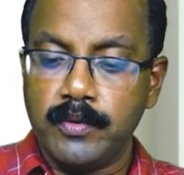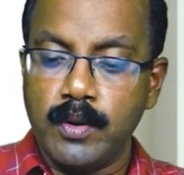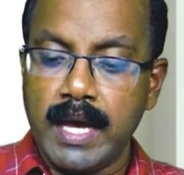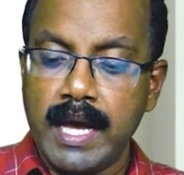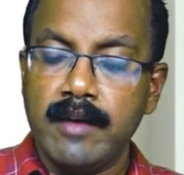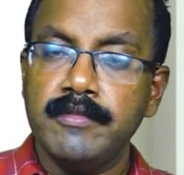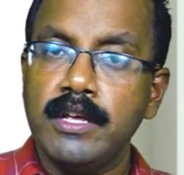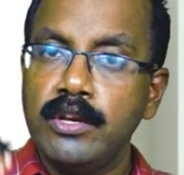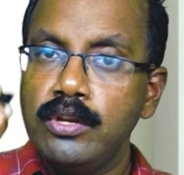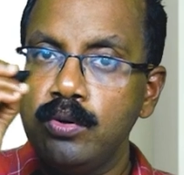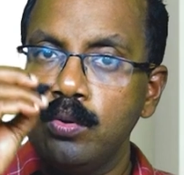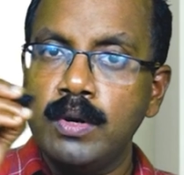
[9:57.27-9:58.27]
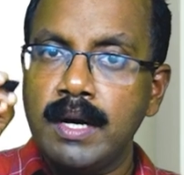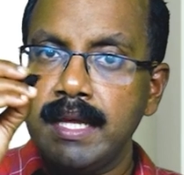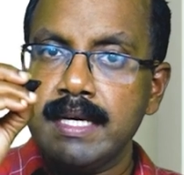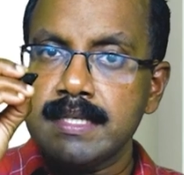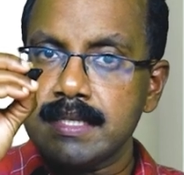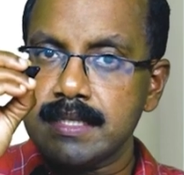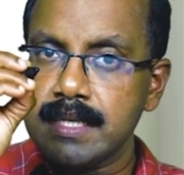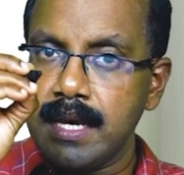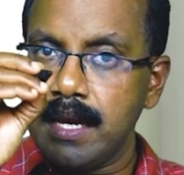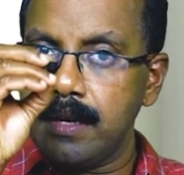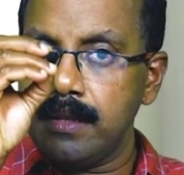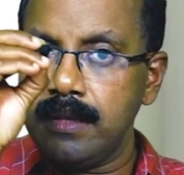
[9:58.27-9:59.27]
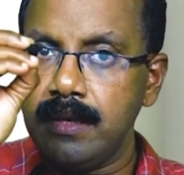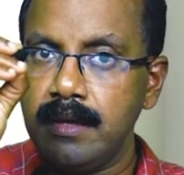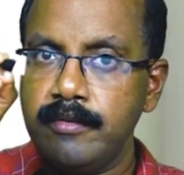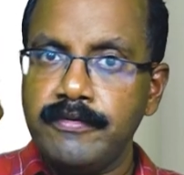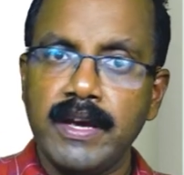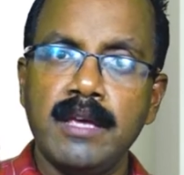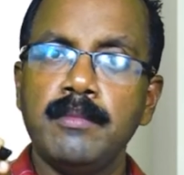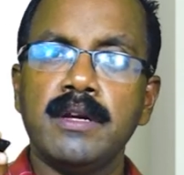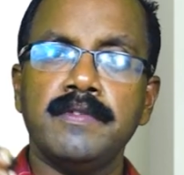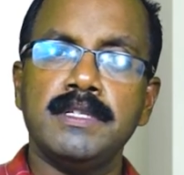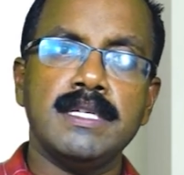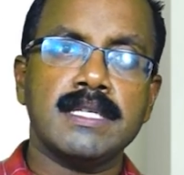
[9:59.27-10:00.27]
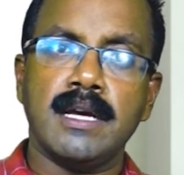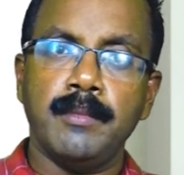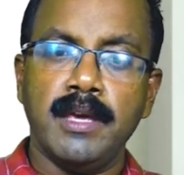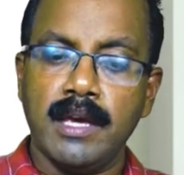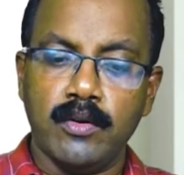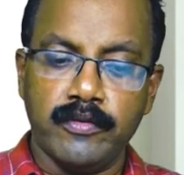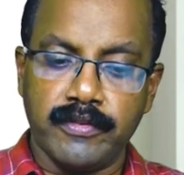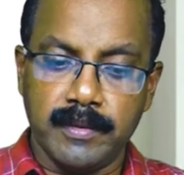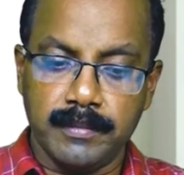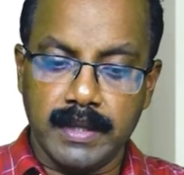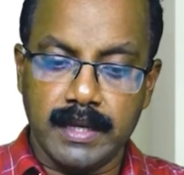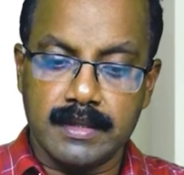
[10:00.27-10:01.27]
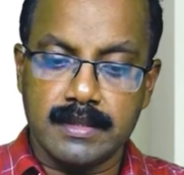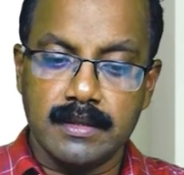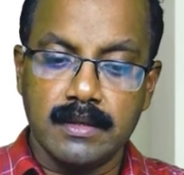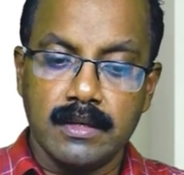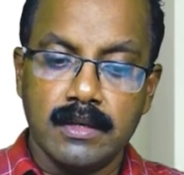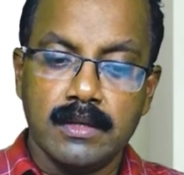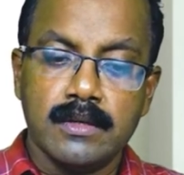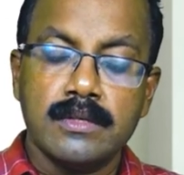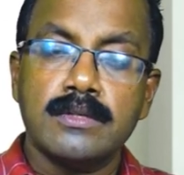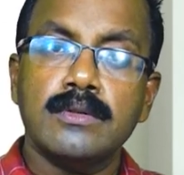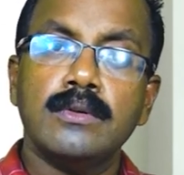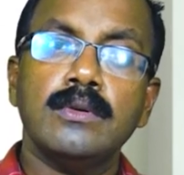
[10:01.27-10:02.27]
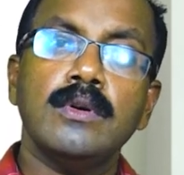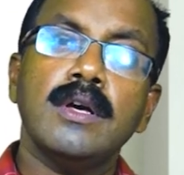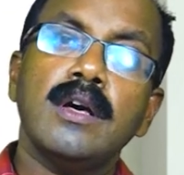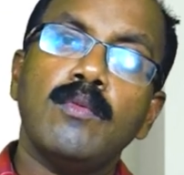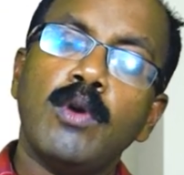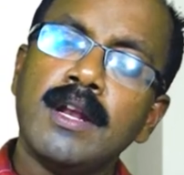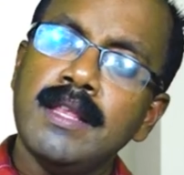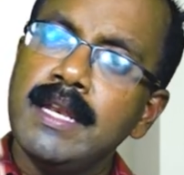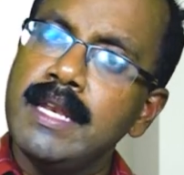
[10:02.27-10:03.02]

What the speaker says: you have the nucleus and the fiber which is coming out from that. So, what are the